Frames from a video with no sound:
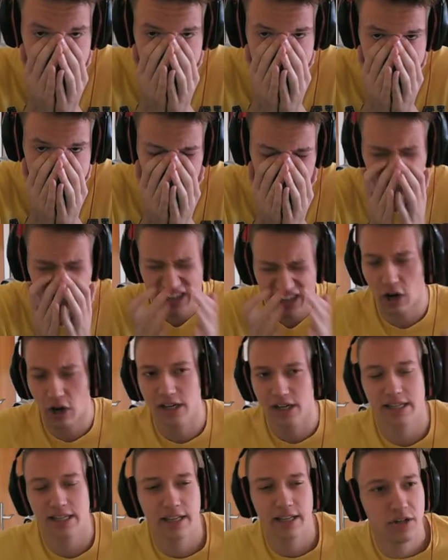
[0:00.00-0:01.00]
I
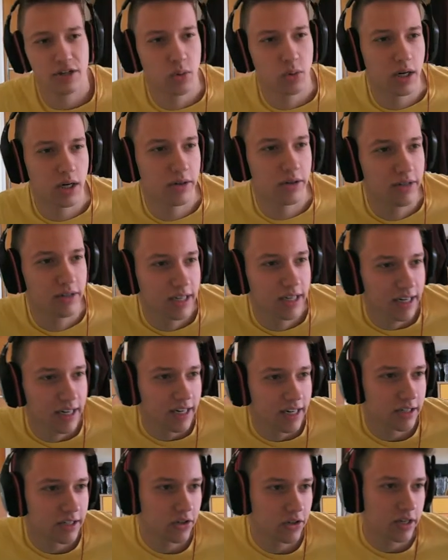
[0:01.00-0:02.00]
honestly just want to
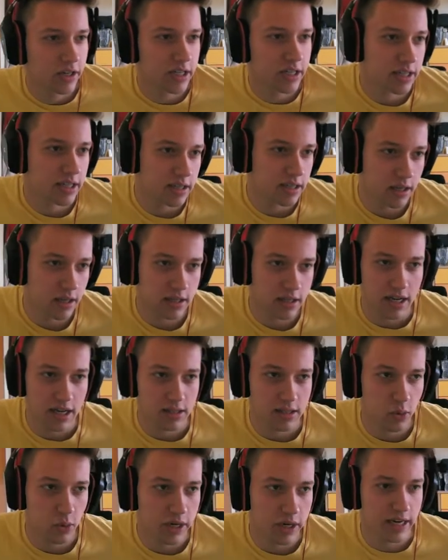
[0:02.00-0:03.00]
do this as
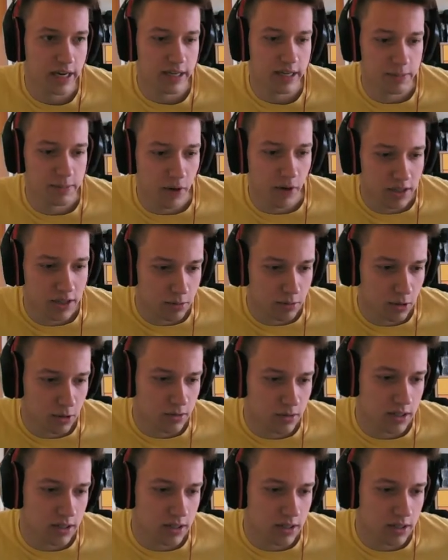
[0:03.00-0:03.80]
quickly as possible.